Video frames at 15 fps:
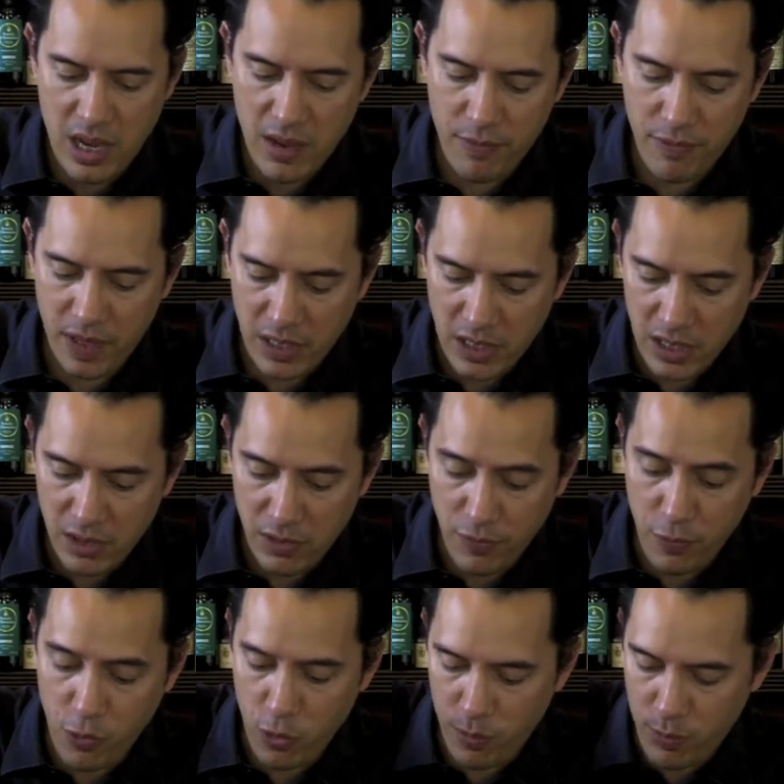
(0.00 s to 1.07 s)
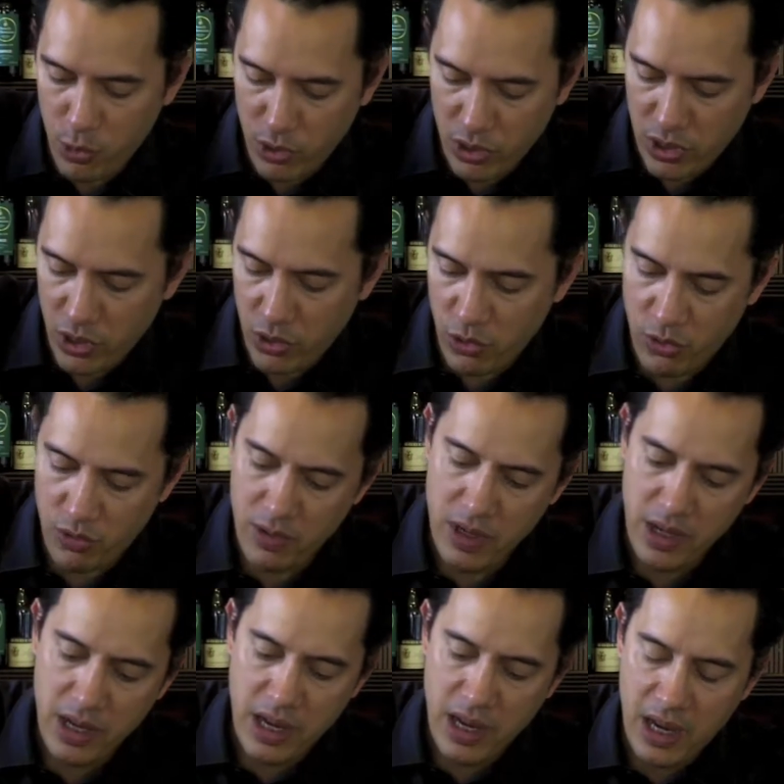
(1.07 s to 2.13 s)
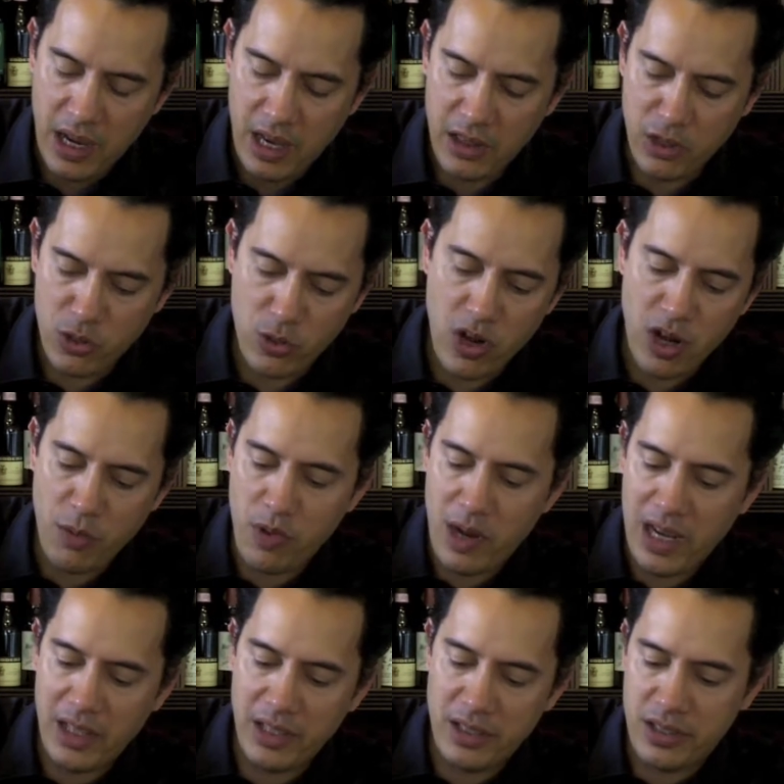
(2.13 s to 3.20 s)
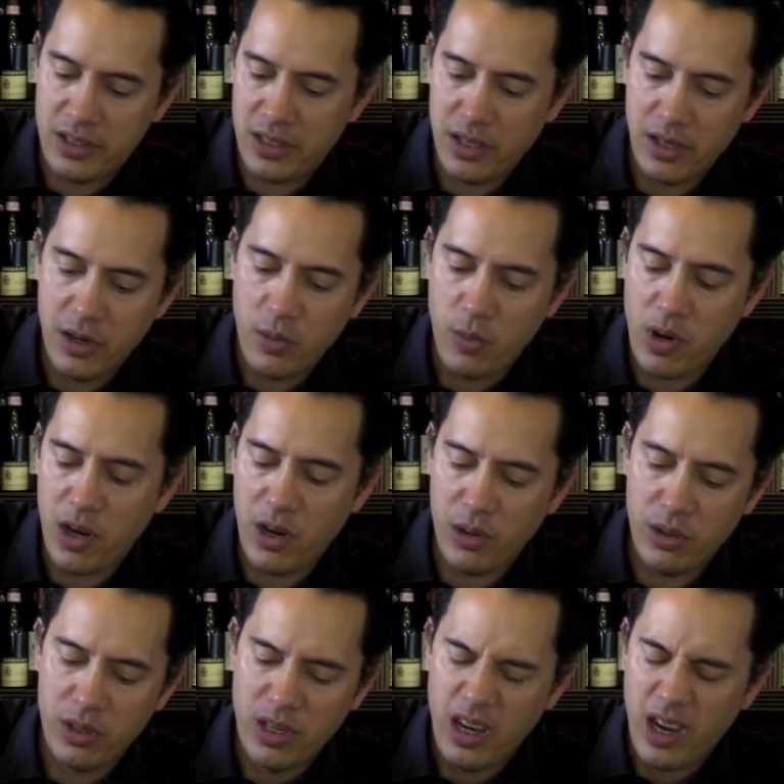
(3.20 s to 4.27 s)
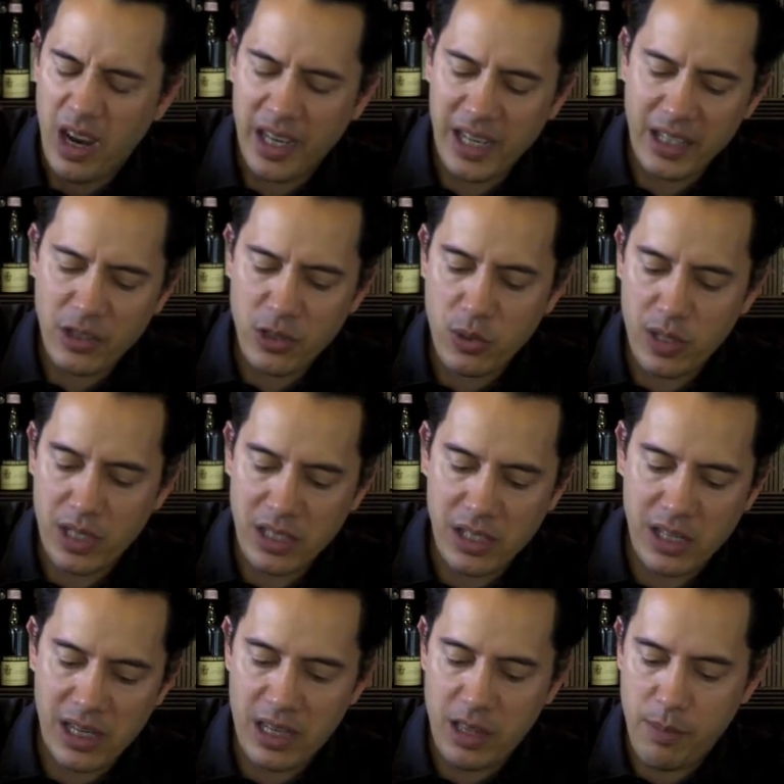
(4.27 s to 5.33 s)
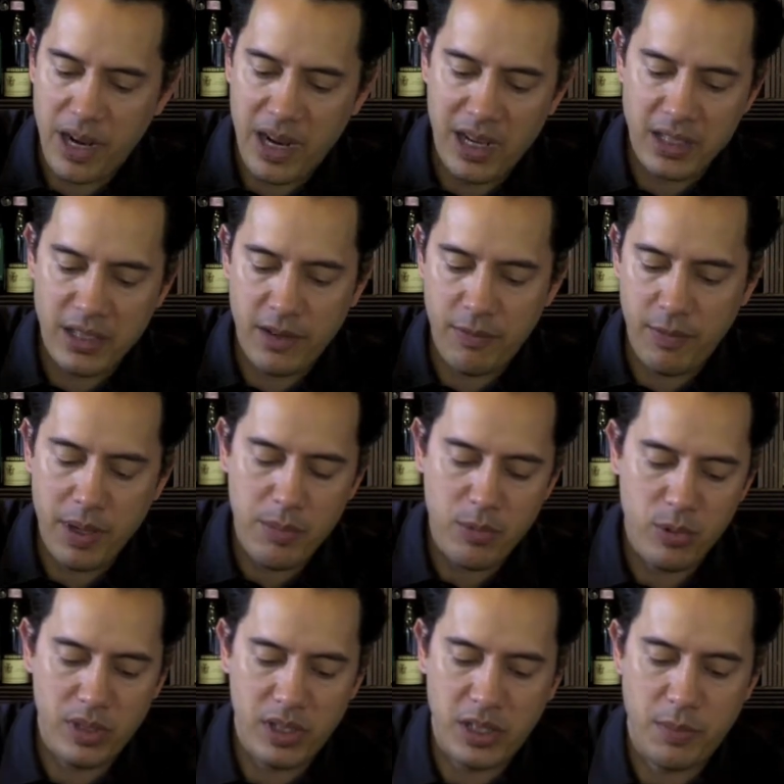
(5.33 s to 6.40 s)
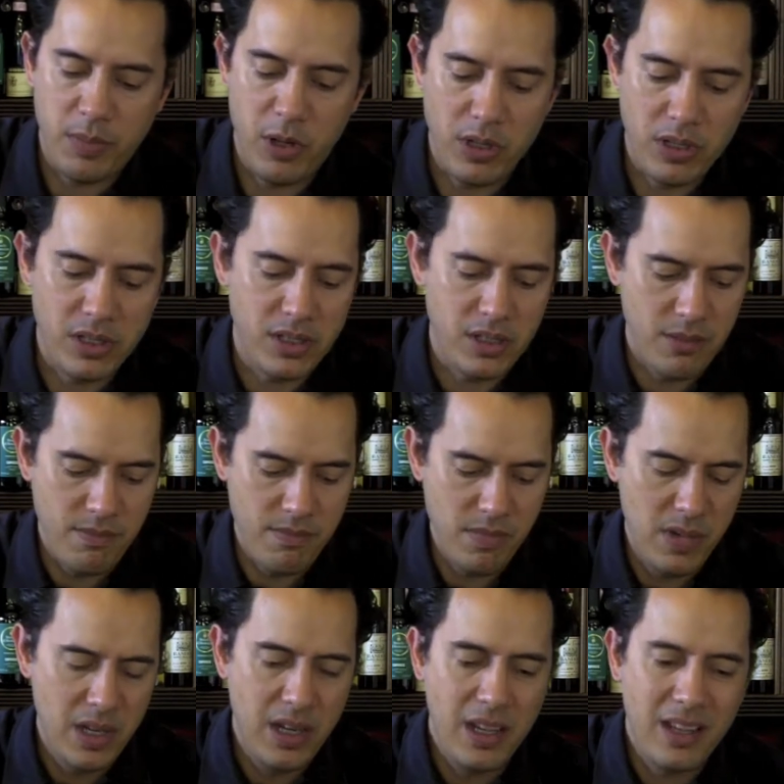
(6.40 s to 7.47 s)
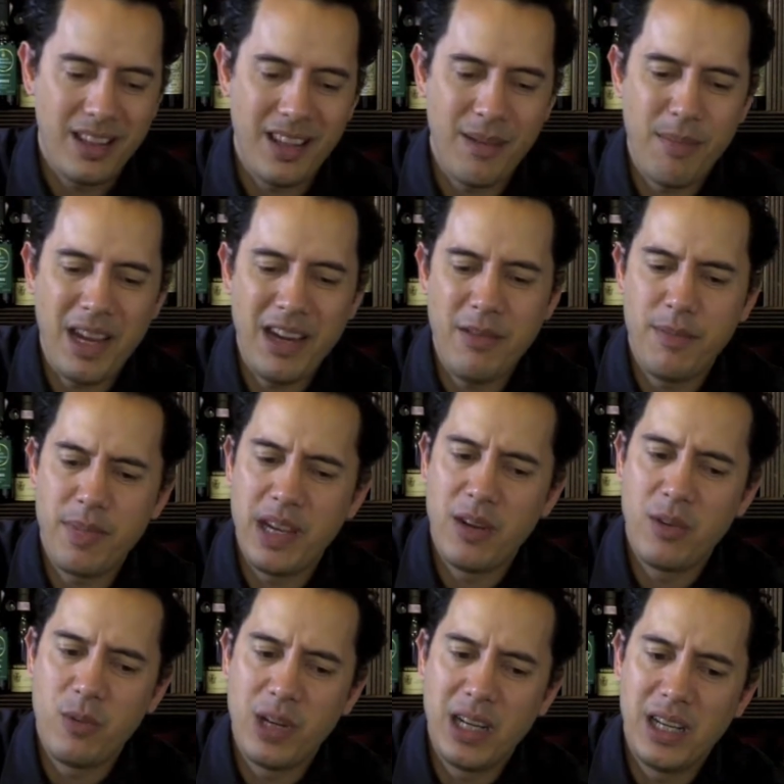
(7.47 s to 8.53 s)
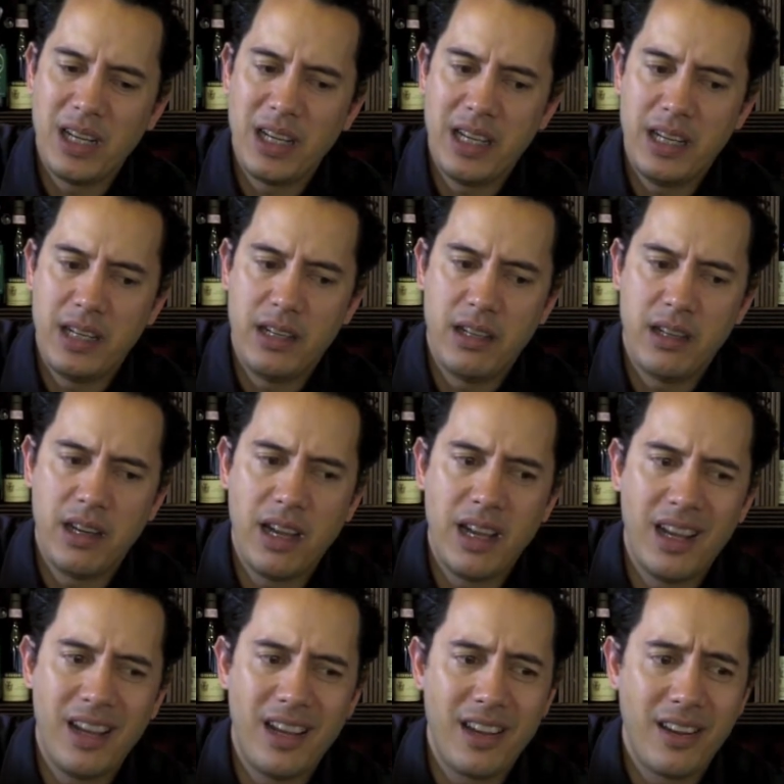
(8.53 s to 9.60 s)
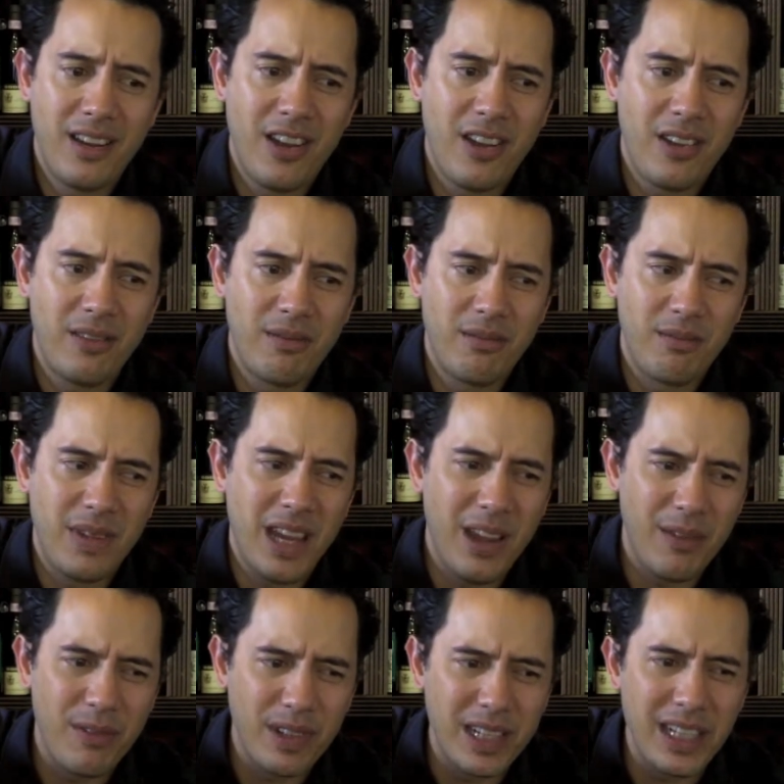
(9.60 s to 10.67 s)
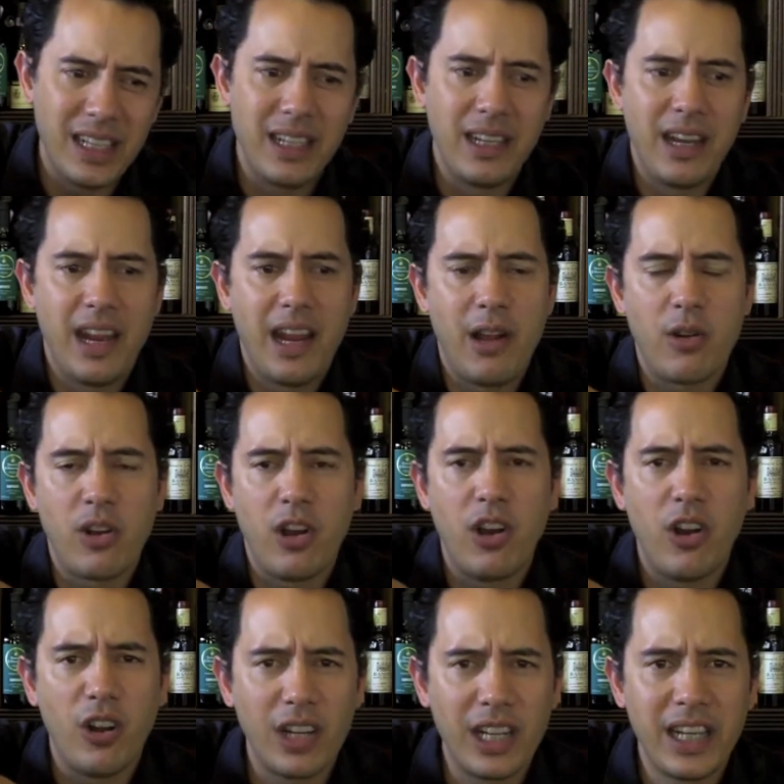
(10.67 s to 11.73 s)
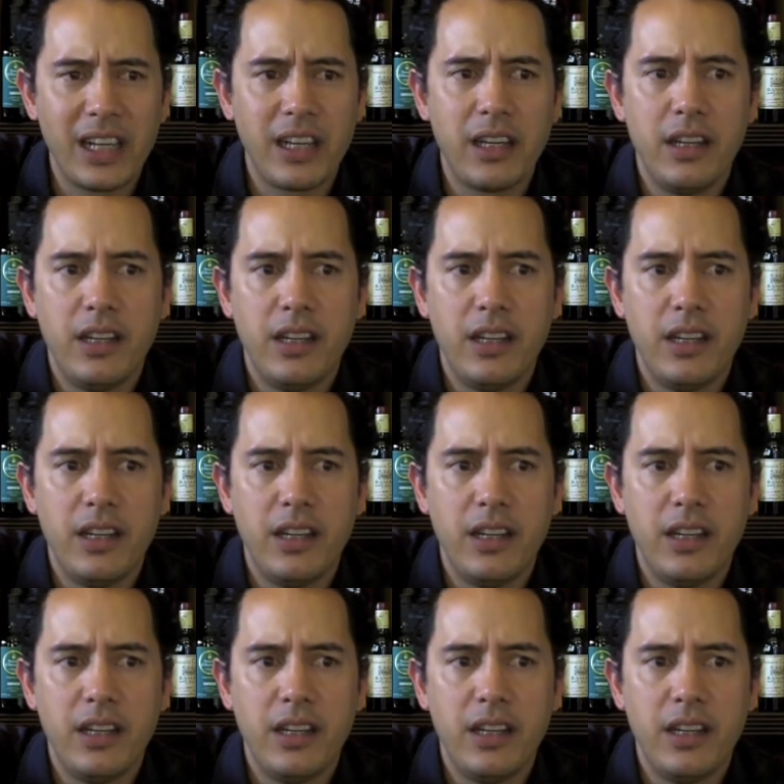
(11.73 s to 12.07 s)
vintage for Portugal. And the dry reds, well, I guess traditionally in the past, if people experienced them, they may have been really heavily alcoholic,